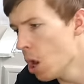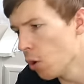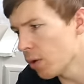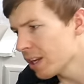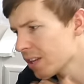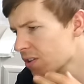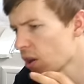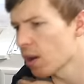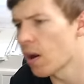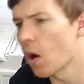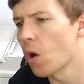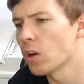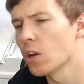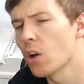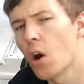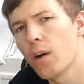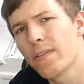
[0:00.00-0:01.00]
We can turn it on
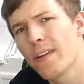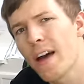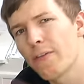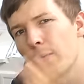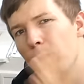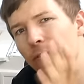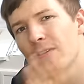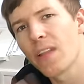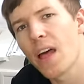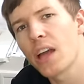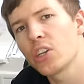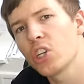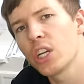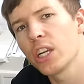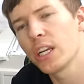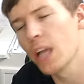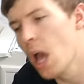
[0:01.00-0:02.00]
and off, have them
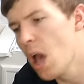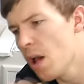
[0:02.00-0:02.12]
flashing,